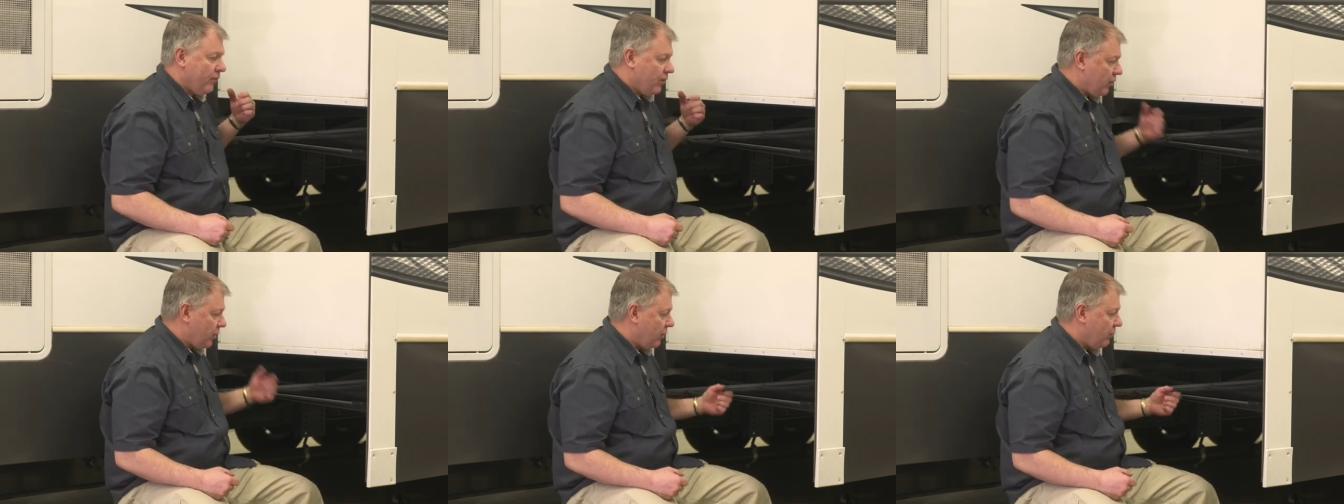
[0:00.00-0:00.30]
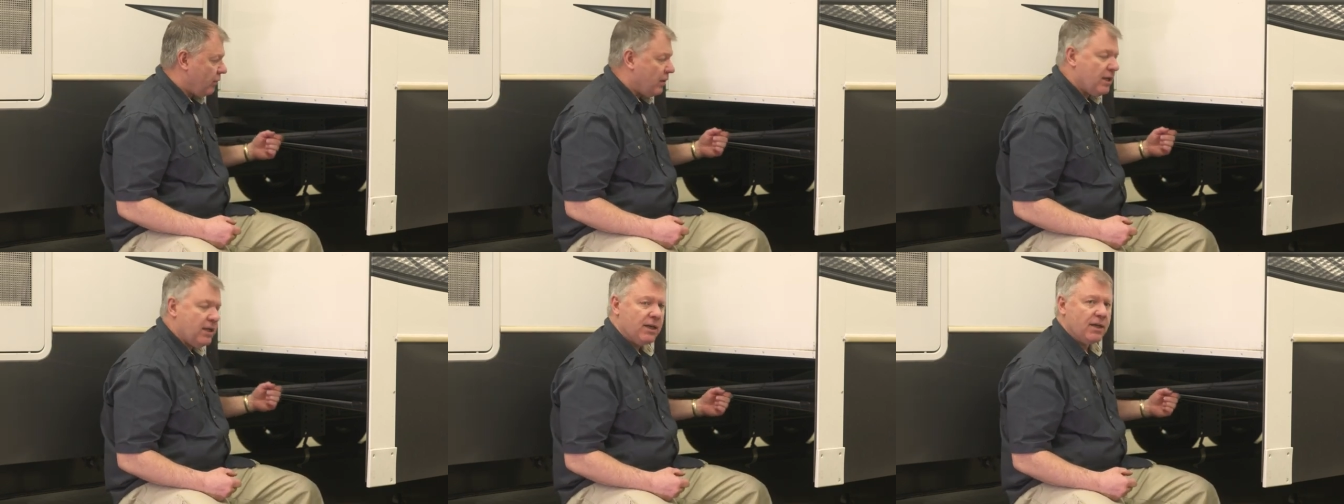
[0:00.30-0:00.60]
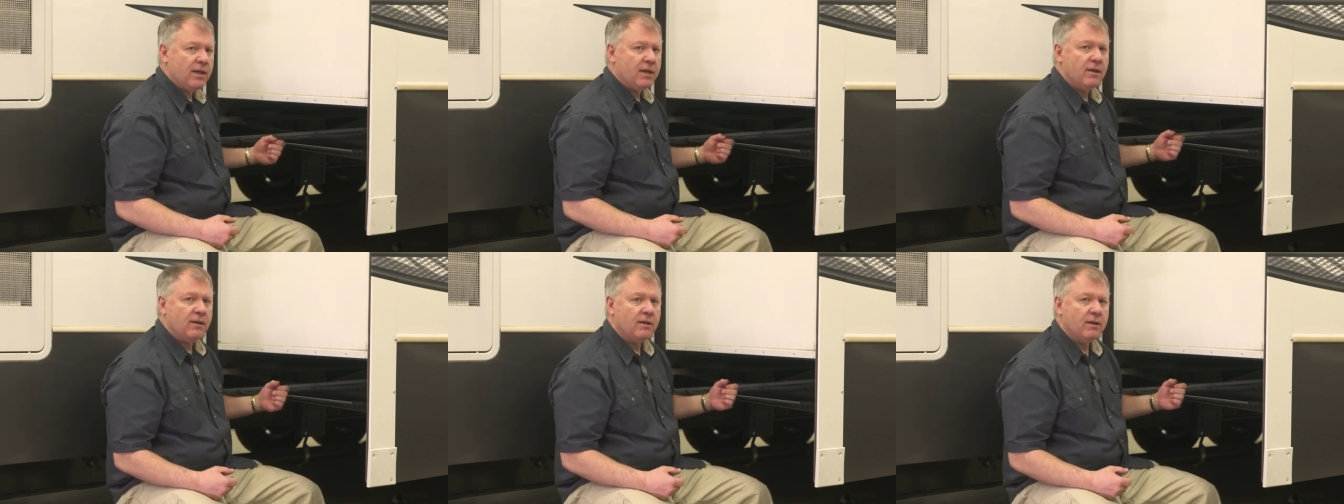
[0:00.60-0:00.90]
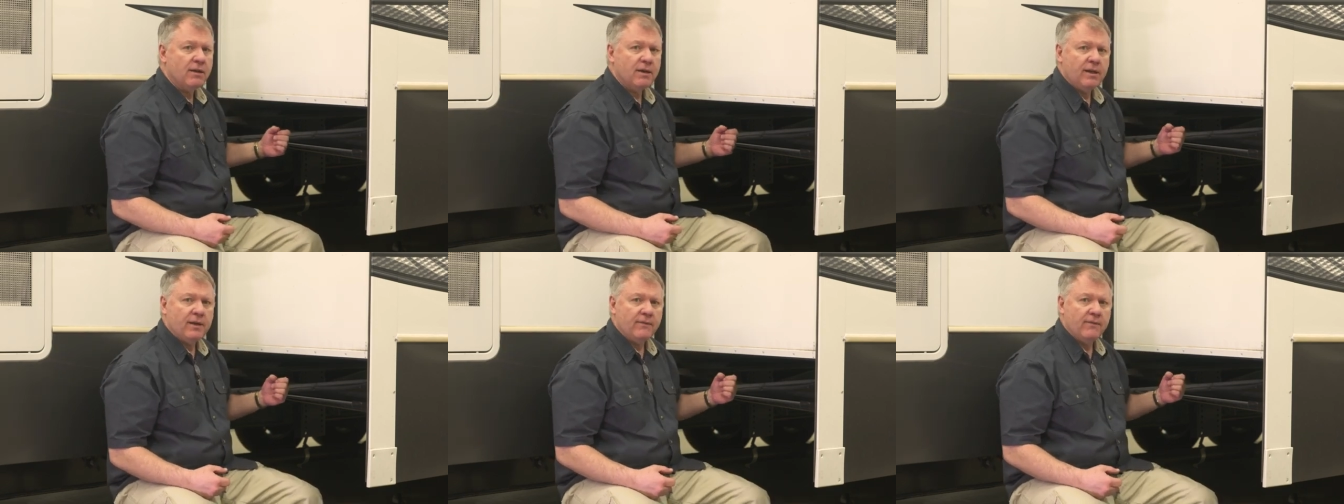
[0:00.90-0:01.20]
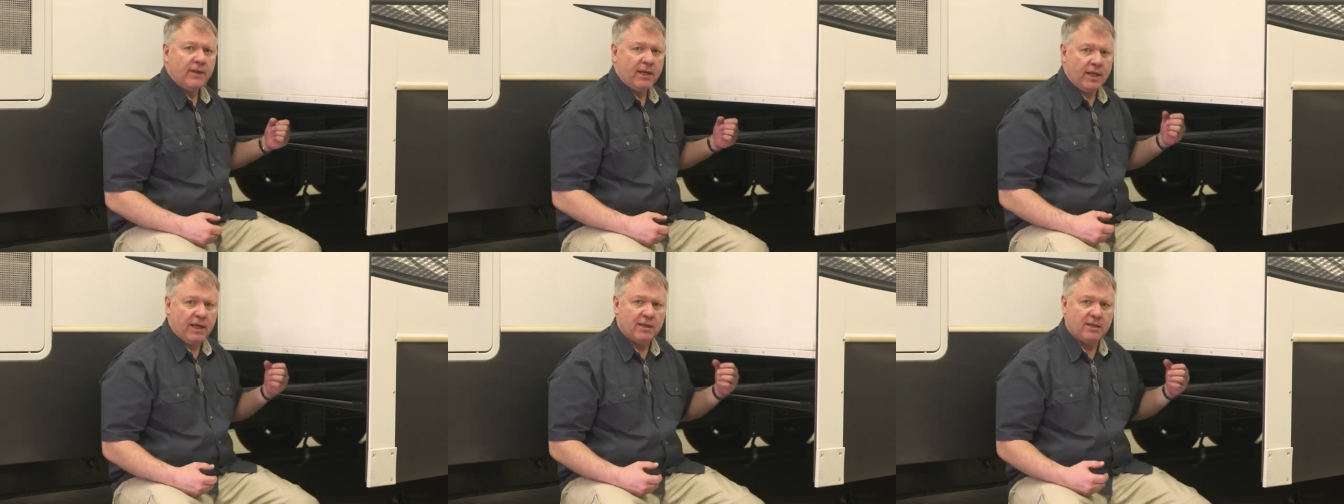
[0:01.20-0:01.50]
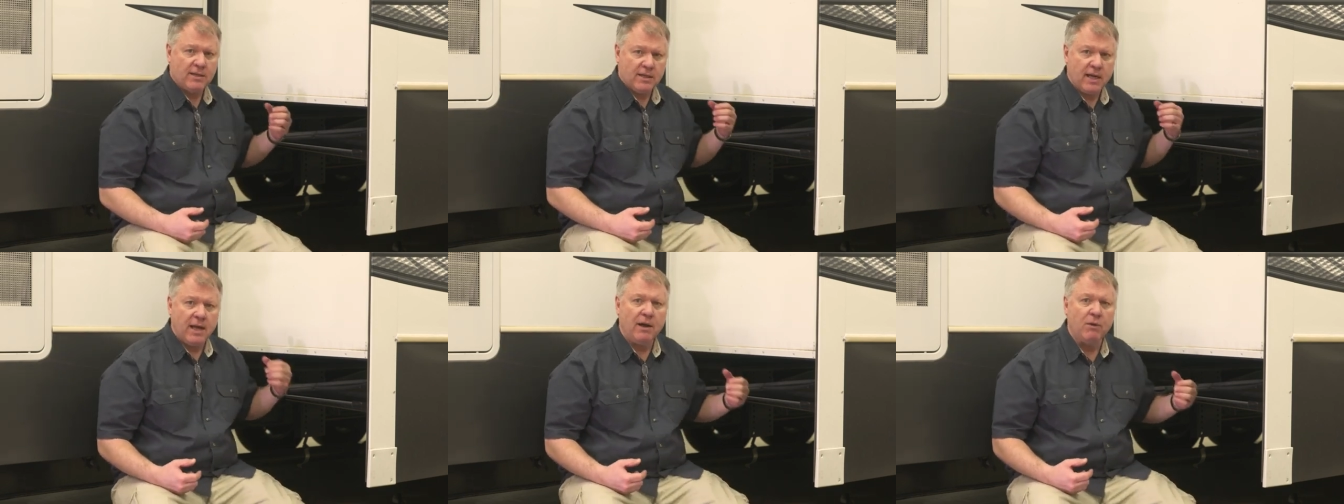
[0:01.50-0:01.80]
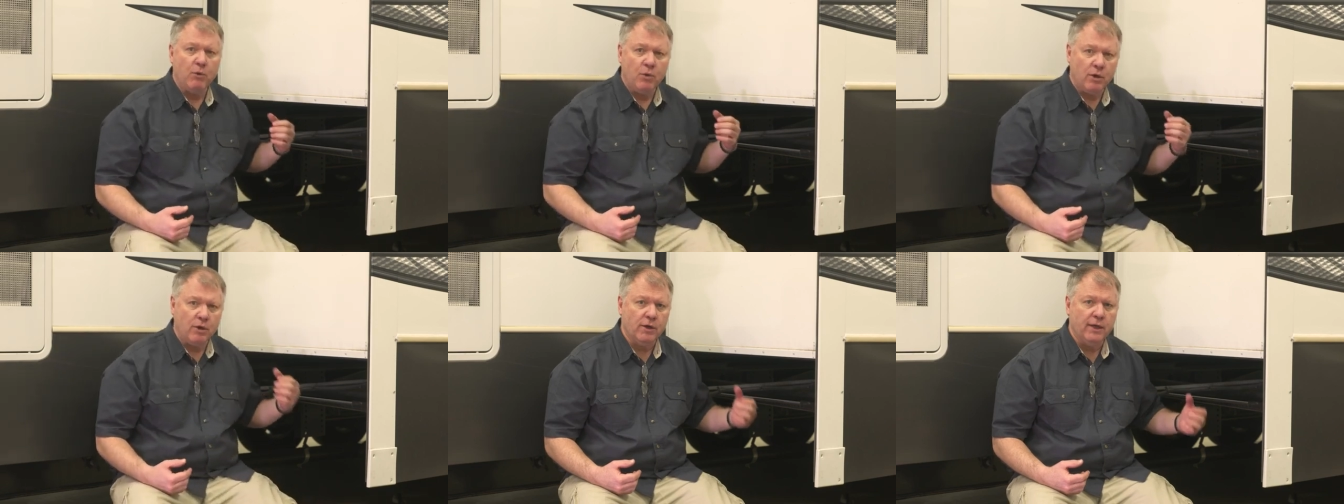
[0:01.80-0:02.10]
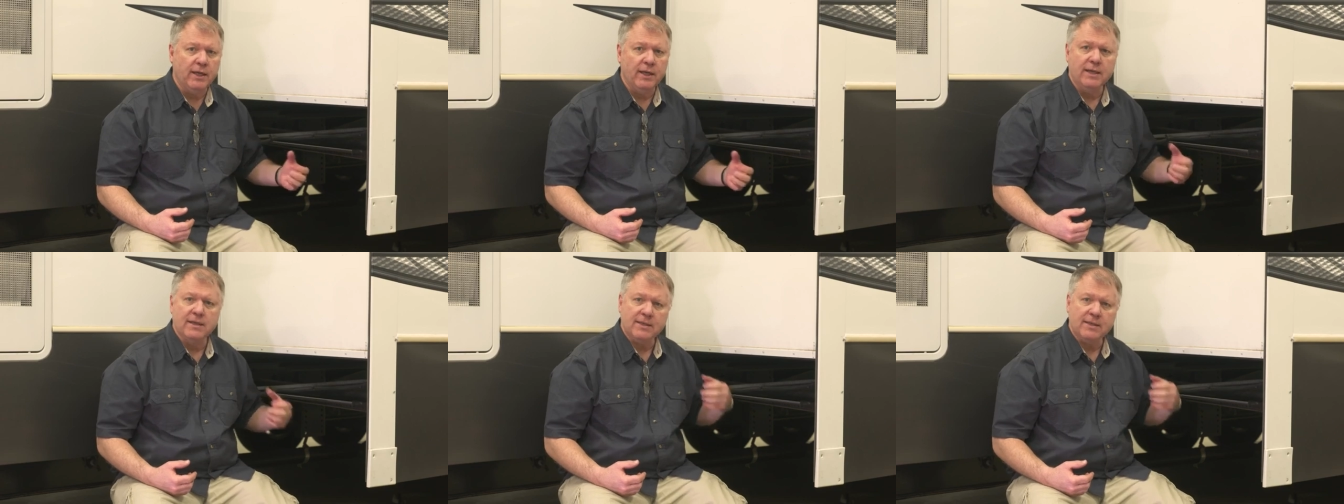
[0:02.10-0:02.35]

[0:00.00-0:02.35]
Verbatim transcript: to here is not working,